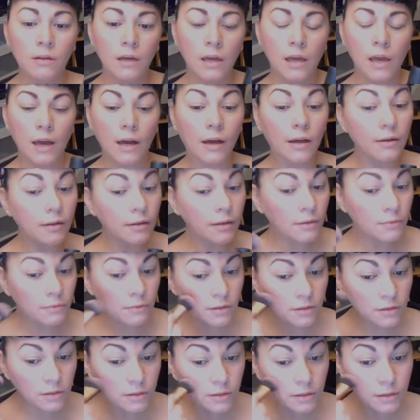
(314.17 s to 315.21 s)
and it
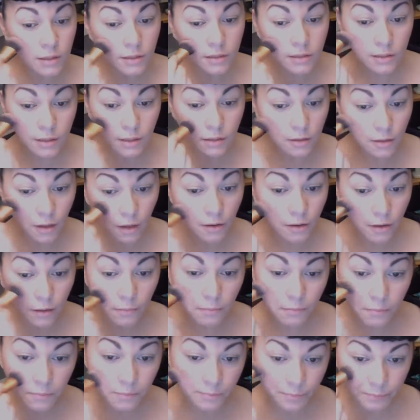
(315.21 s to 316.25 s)
really just gets in there and
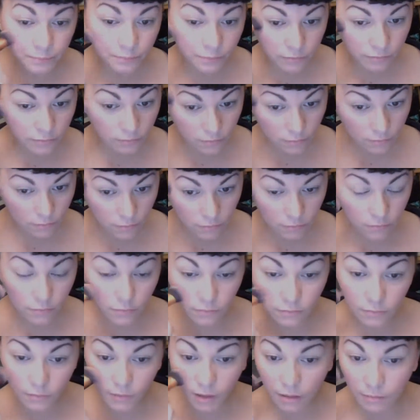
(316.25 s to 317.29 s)

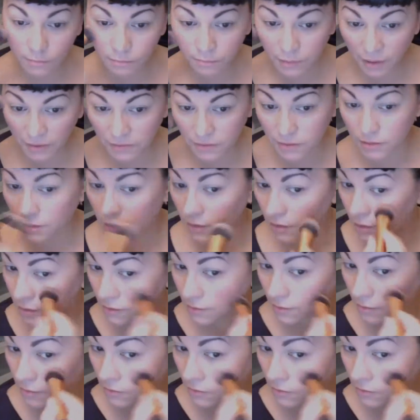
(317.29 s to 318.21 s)
buffs it in.